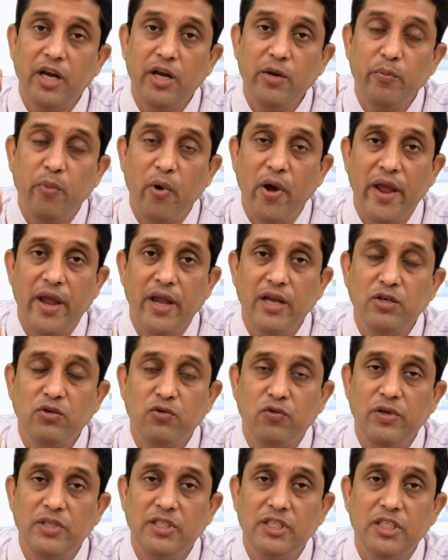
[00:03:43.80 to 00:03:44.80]

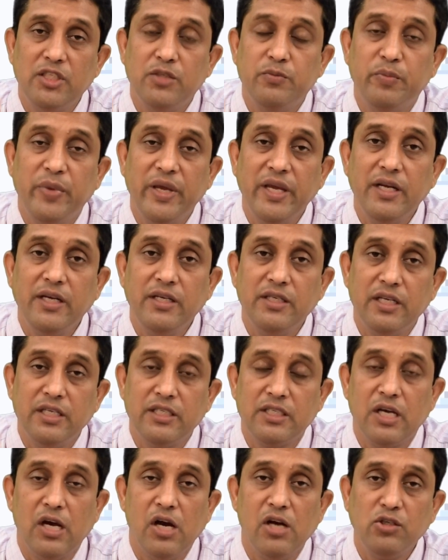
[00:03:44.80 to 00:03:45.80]
point which is being
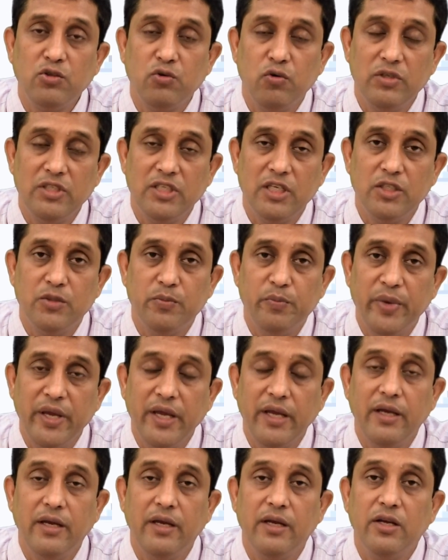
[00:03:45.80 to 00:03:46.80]
discussed, which is
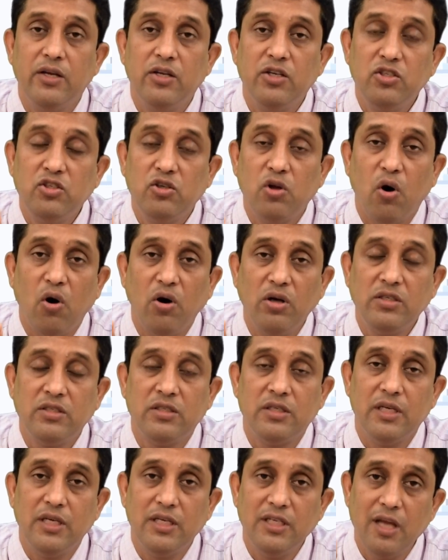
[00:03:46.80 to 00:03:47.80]
being
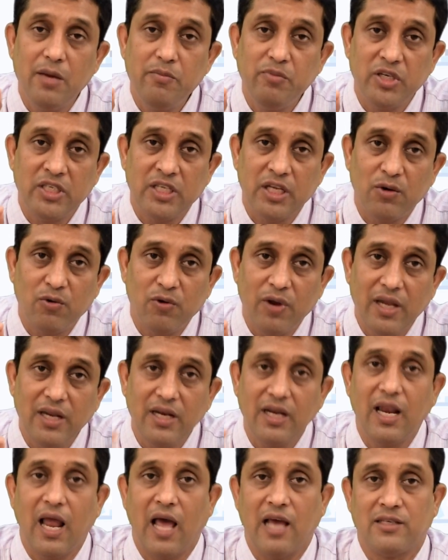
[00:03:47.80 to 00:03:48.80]
taught in a particular
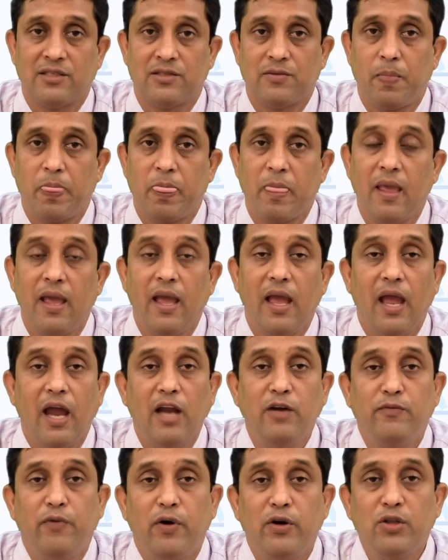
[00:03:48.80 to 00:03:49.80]
class.
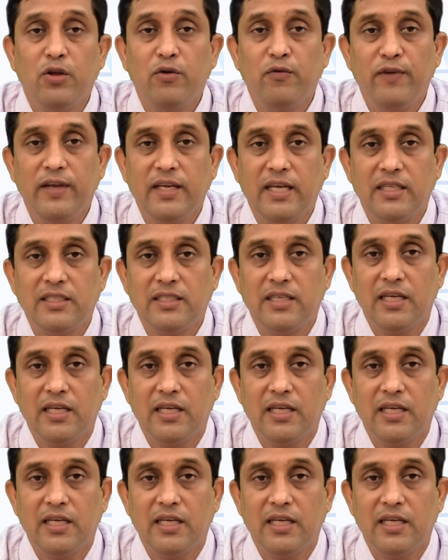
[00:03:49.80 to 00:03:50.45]
And further we can say